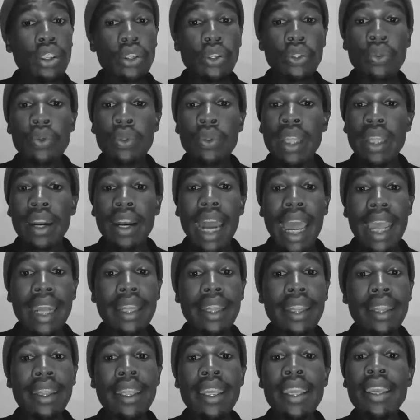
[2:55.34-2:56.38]
do the right
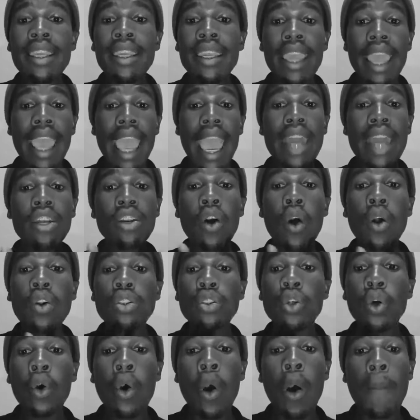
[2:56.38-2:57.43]
thing, and
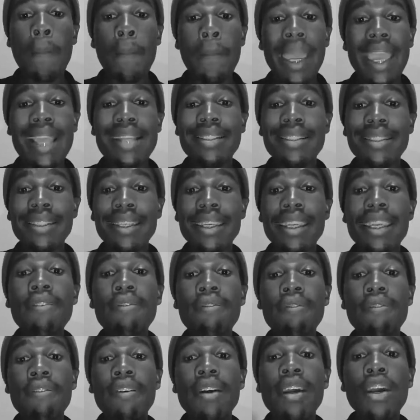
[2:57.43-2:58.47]
also comment
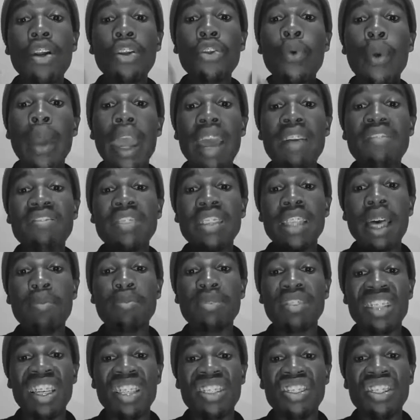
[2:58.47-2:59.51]
if you have some
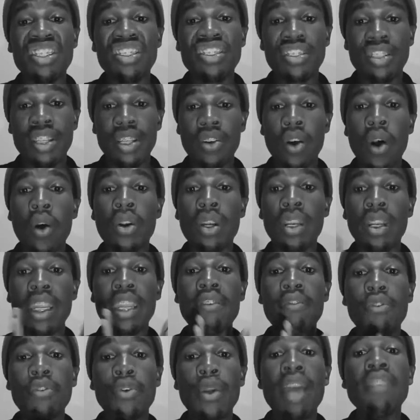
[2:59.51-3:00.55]
suggestion, or
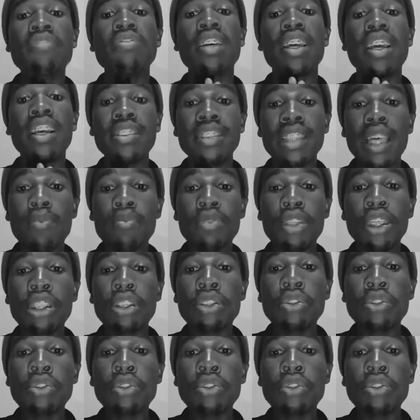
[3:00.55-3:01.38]
if you have something